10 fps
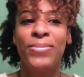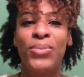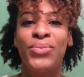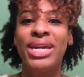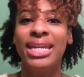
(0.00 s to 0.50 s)

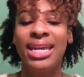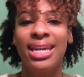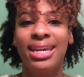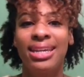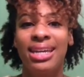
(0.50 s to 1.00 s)
We
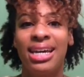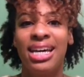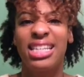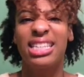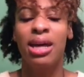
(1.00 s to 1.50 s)
need
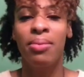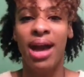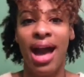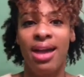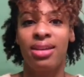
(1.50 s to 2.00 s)
some
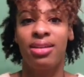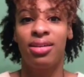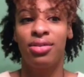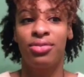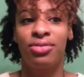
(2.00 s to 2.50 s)
kind
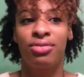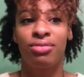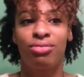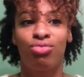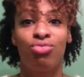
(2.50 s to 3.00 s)
of
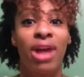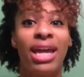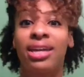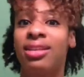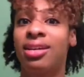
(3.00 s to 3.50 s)

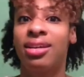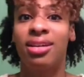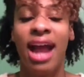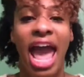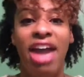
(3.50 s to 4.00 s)

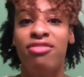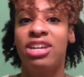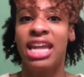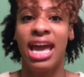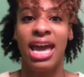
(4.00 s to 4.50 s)
regular,
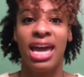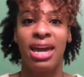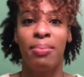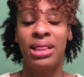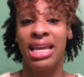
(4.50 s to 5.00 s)

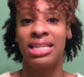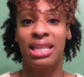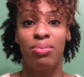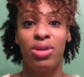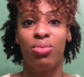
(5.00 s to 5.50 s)
everyday place
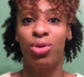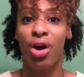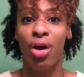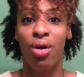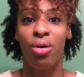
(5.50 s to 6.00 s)
that people
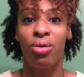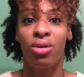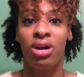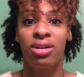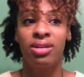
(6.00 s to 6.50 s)

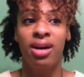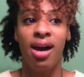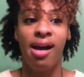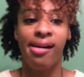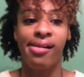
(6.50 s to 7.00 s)
go,
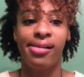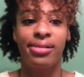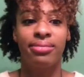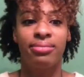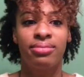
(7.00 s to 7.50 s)

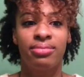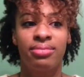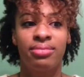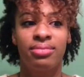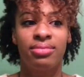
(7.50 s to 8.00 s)
um,
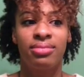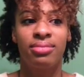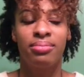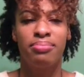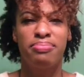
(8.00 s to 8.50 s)

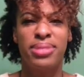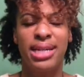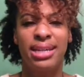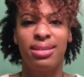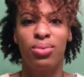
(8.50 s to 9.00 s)

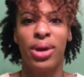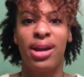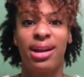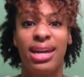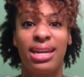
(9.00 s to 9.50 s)
but
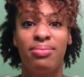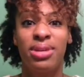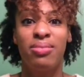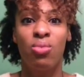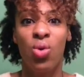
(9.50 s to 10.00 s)
where it can
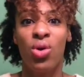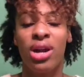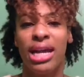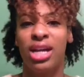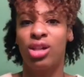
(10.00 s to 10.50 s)
be more
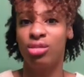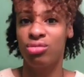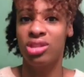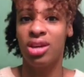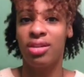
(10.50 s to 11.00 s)

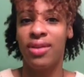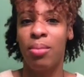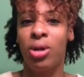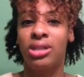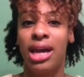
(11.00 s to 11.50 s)
inclusive
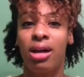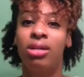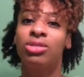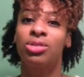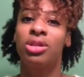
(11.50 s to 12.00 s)
and
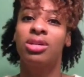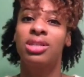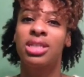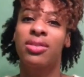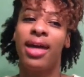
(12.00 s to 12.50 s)
multicultural so